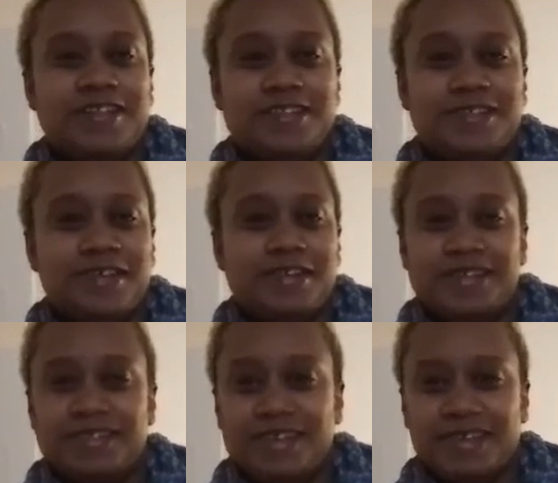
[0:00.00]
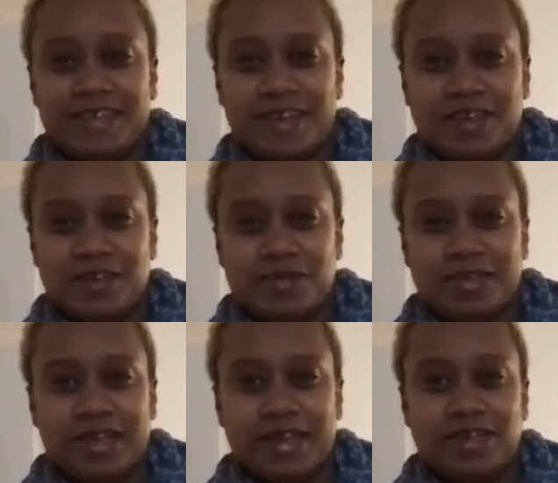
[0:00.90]
is there anything that you would
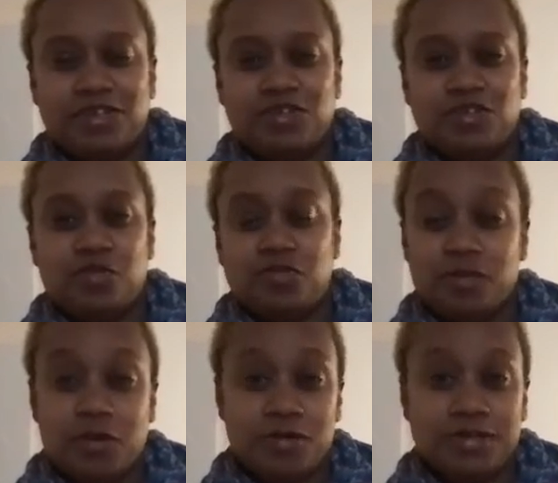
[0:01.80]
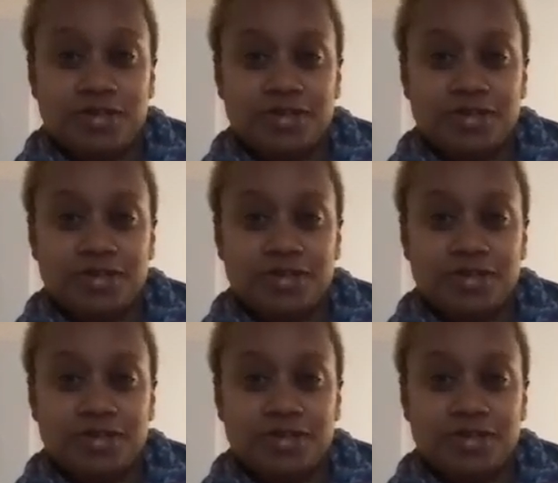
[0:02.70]
like to promote?